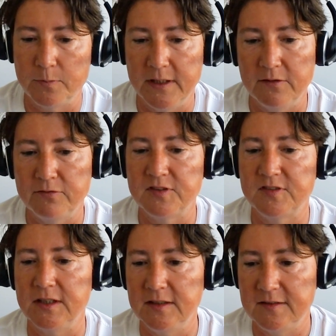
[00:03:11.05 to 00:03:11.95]
we
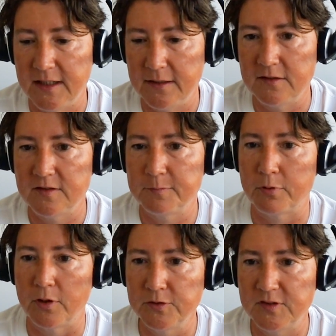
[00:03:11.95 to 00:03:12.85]
facilitate this
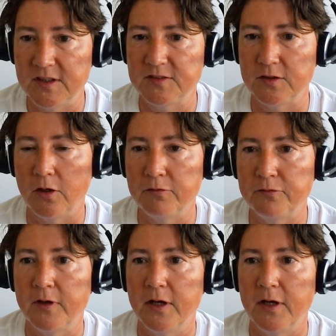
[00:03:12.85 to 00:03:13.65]
process of